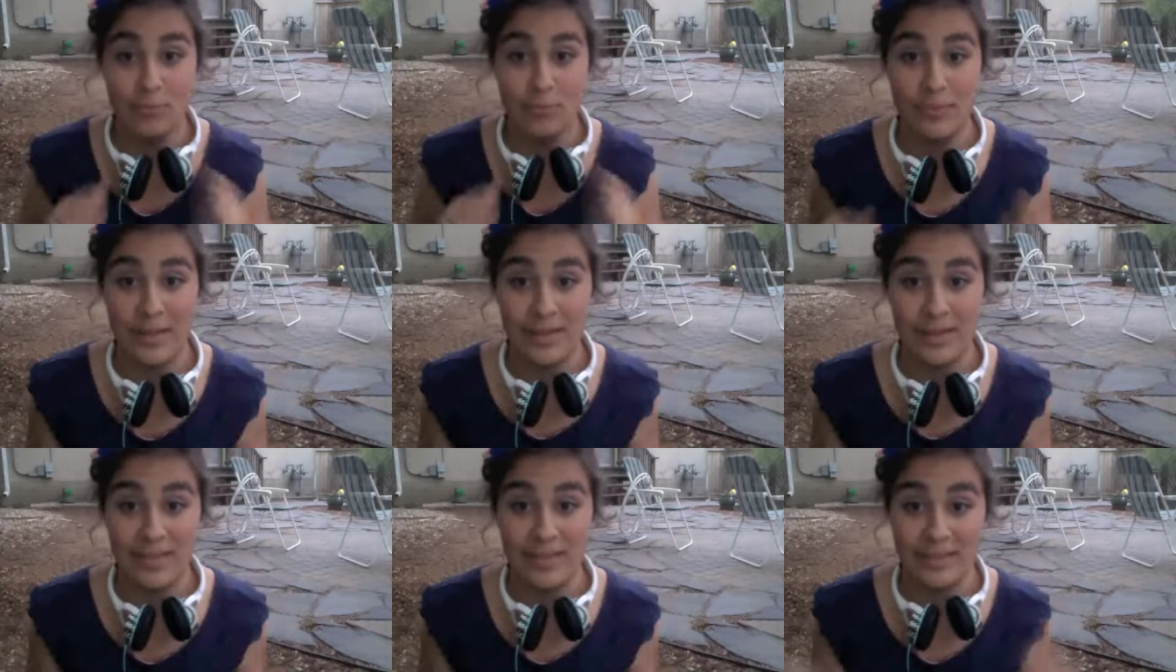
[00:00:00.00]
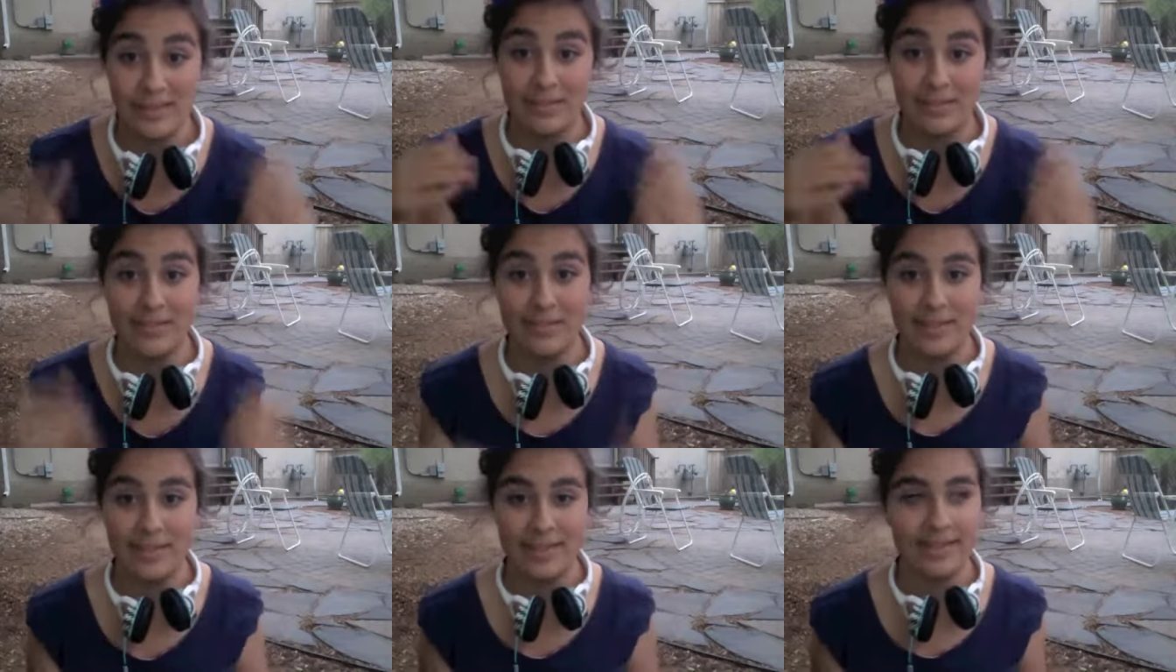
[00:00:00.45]
and a little
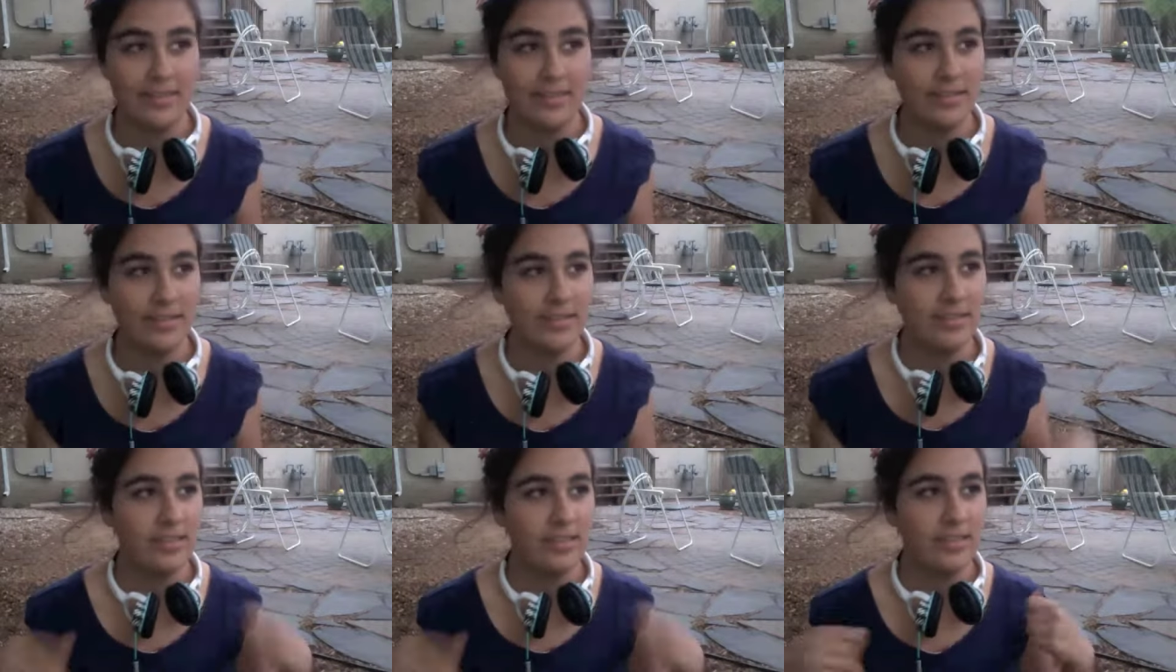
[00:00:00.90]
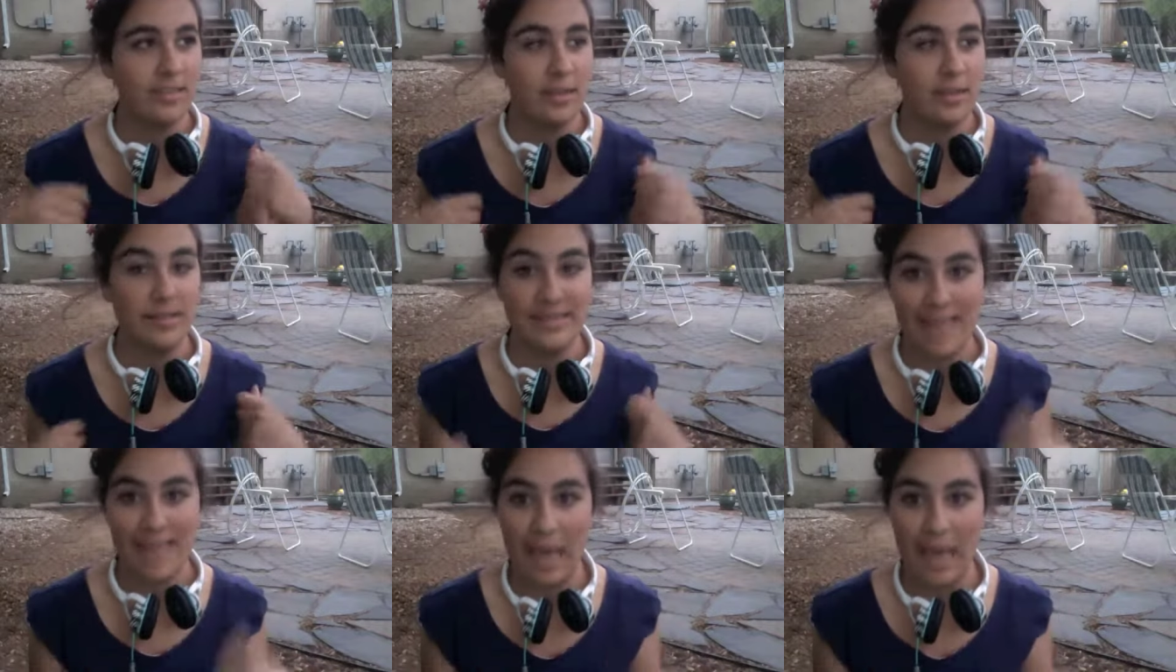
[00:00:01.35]
like
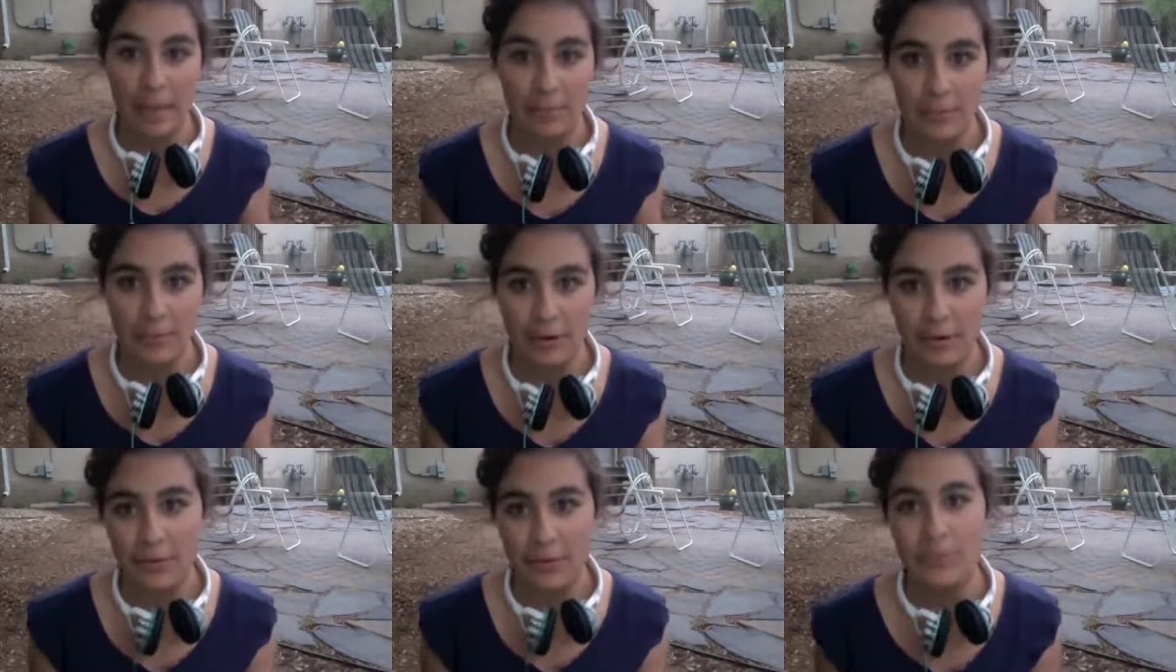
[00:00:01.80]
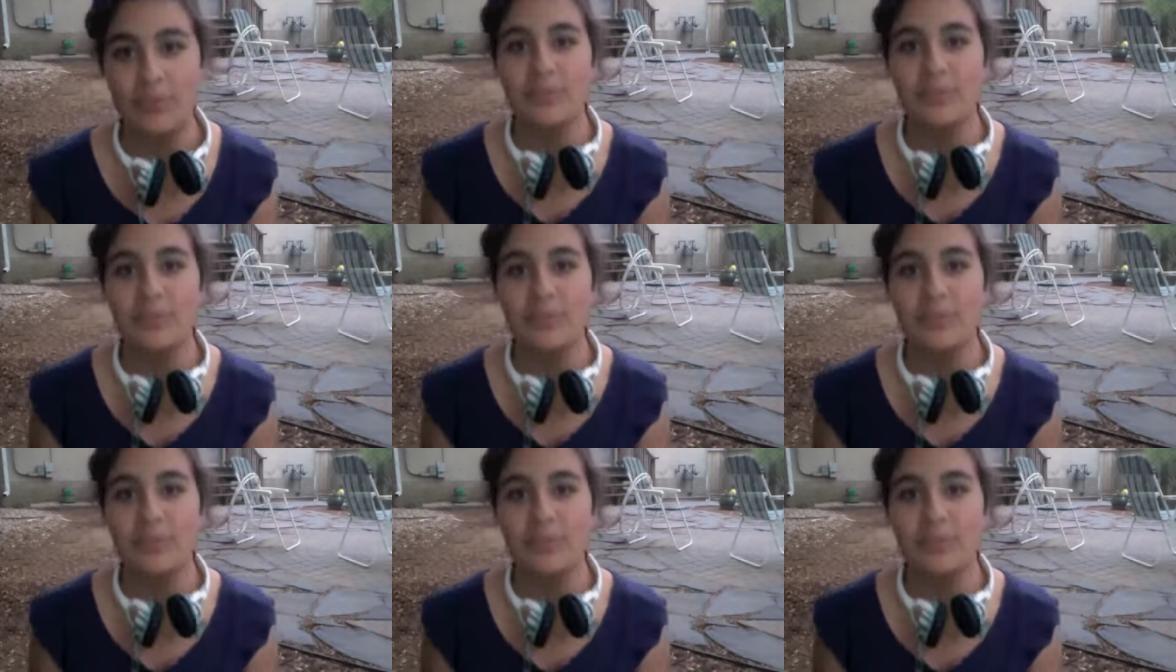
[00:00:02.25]
lab coat.